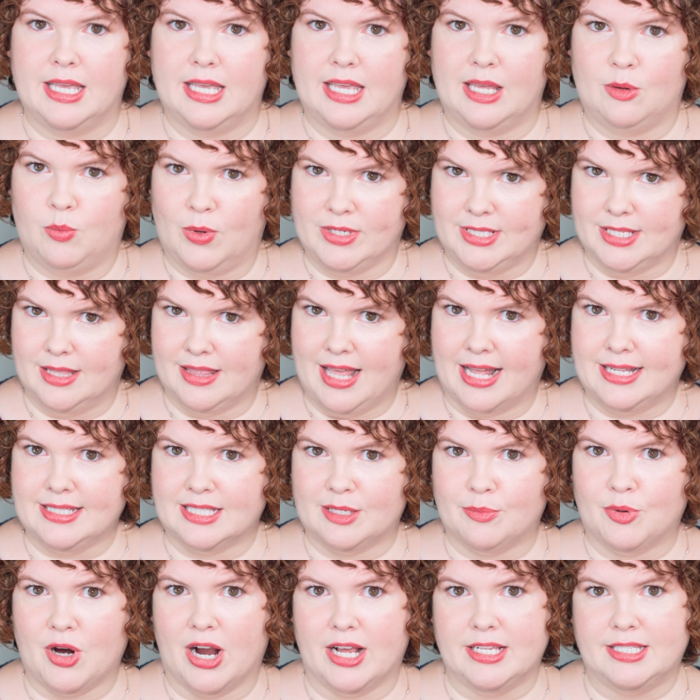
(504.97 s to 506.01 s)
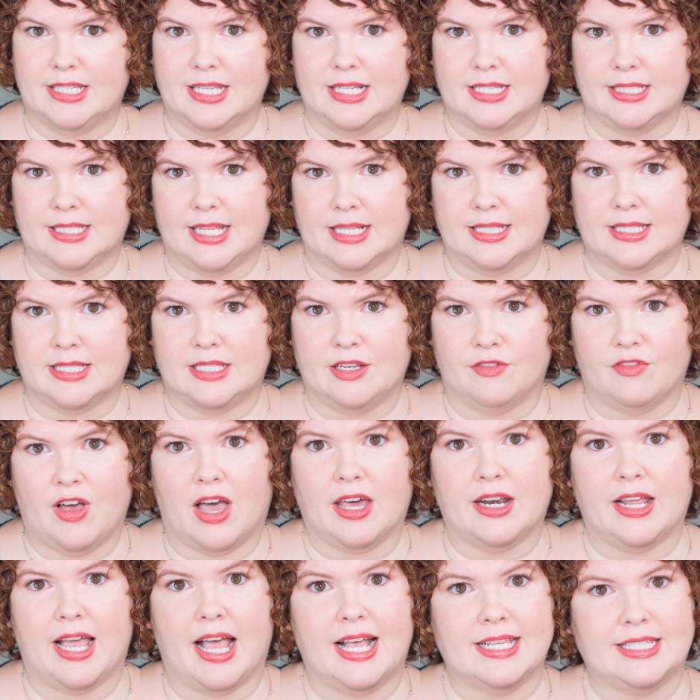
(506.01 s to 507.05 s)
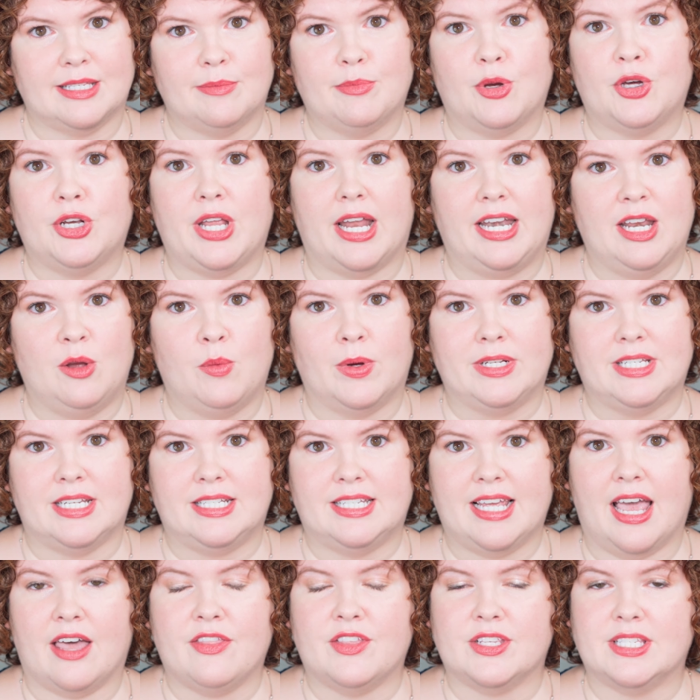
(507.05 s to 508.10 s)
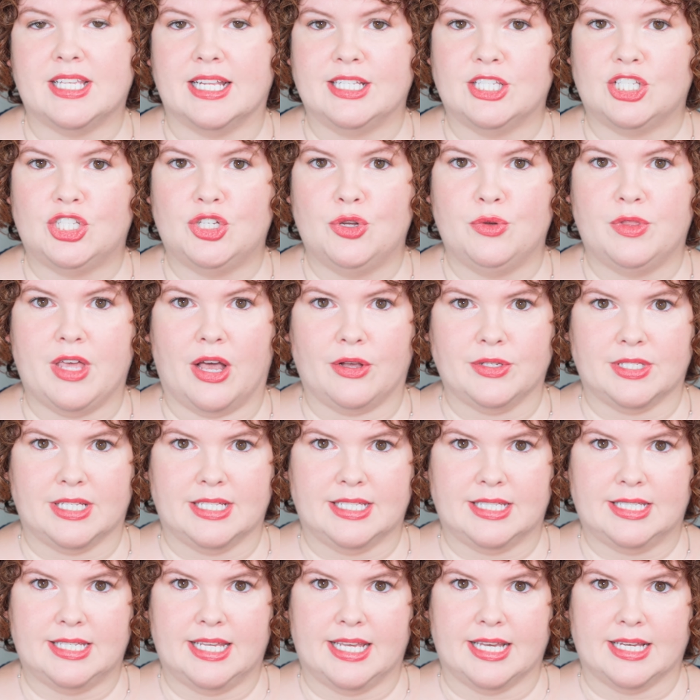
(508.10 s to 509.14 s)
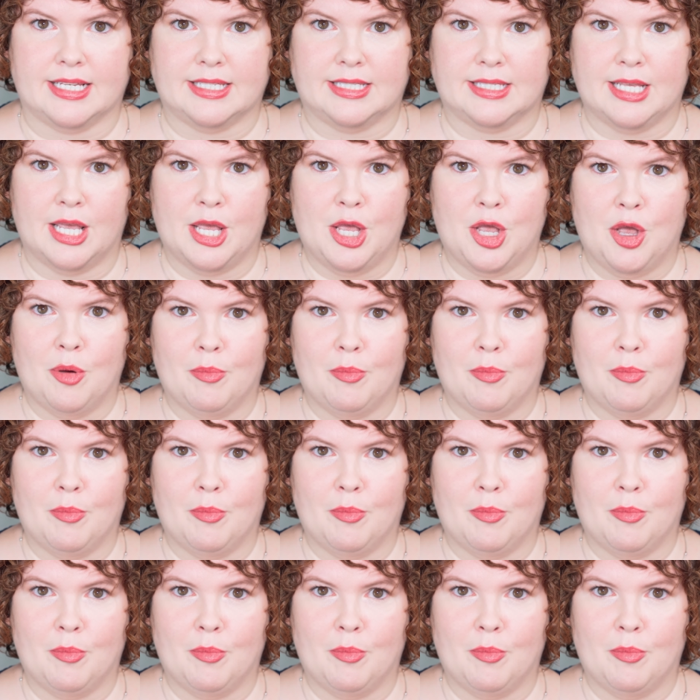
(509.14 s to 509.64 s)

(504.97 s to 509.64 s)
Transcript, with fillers: It wasn't that surprising since Nevada hasn't put anyone to death since two thousand six,